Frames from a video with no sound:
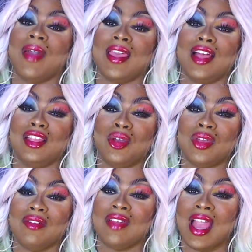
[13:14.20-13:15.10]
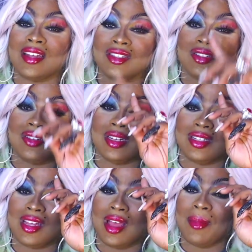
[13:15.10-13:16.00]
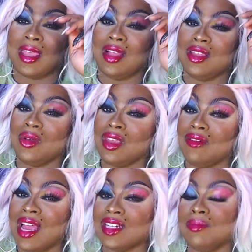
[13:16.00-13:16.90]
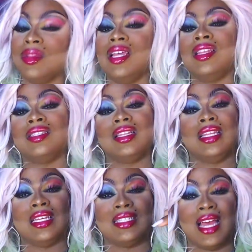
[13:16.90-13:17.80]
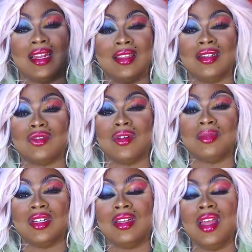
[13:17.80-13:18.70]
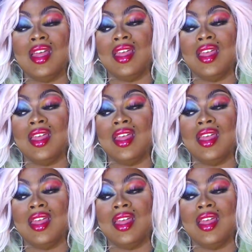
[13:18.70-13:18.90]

of my Kellyoke reactions, you can check out my Kellyoke reaction playlist. The link is down in the description.